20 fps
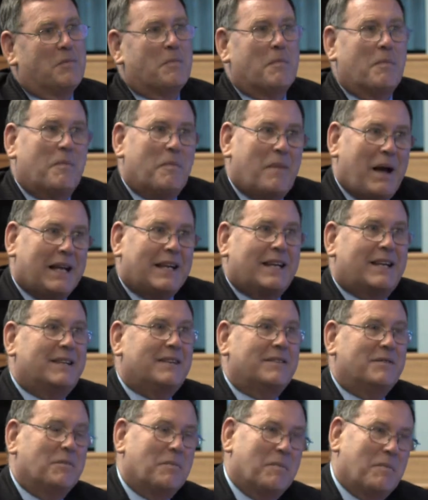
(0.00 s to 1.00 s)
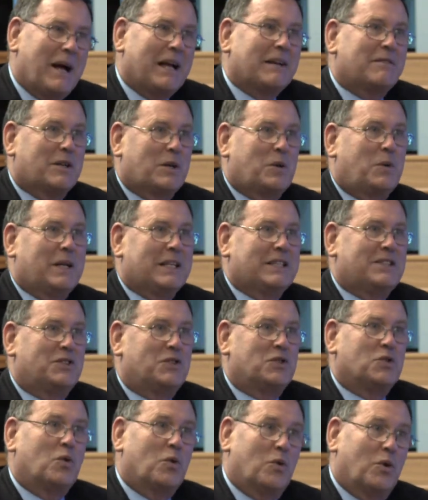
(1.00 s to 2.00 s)
make
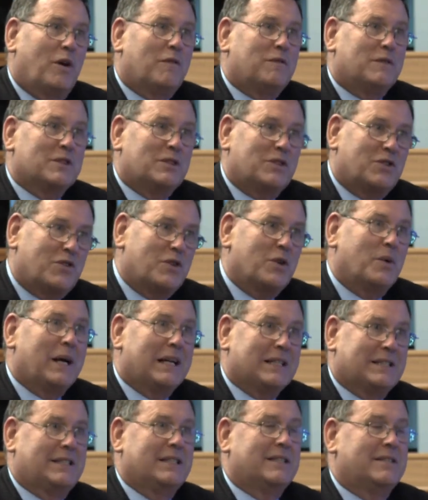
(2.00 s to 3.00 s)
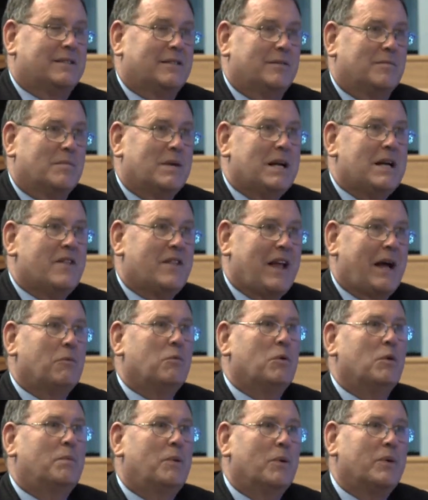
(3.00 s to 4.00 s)
requests or offers through our system that
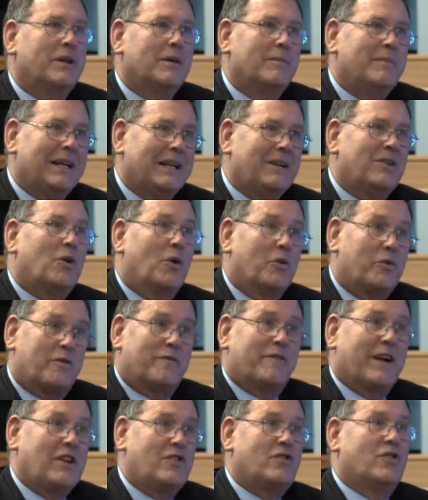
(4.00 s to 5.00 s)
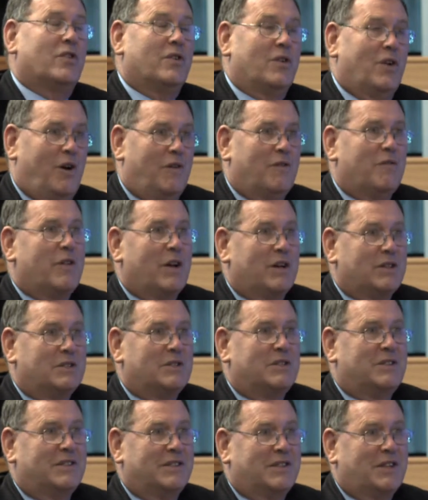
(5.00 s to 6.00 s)
will put them in contravention of
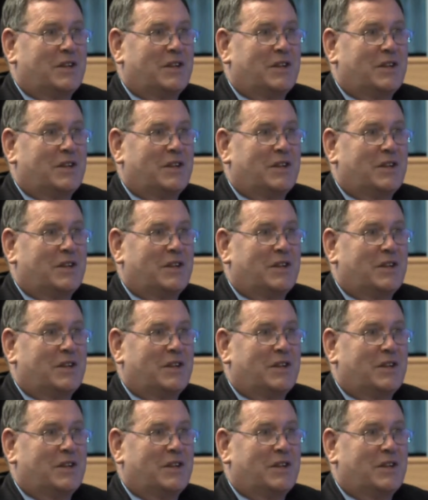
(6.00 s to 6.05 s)
those